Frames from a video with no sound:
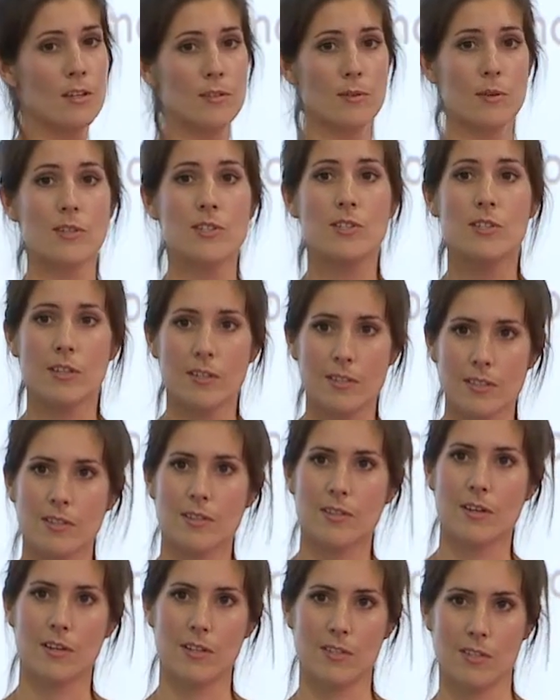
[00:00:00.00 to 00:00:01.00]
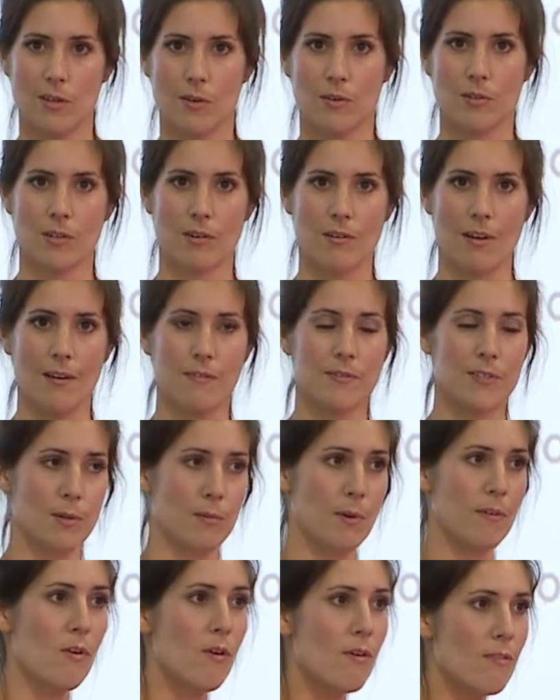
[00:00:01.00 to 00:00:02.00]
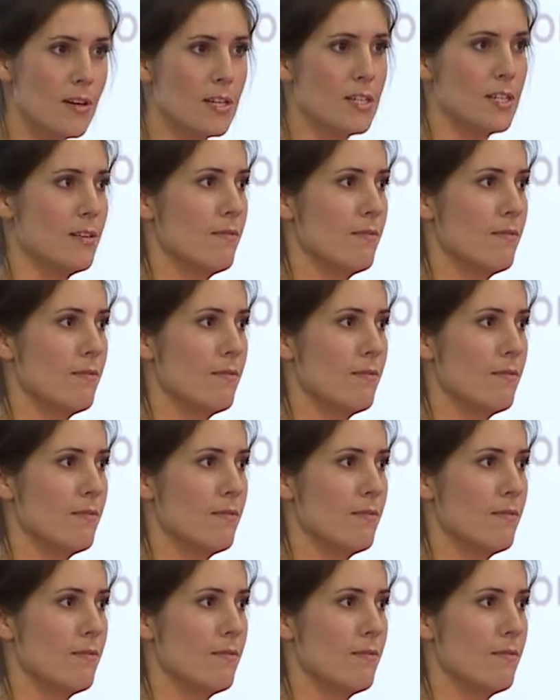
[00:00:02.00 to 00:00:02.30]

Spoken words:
So it's just as good as the autograft. So we've already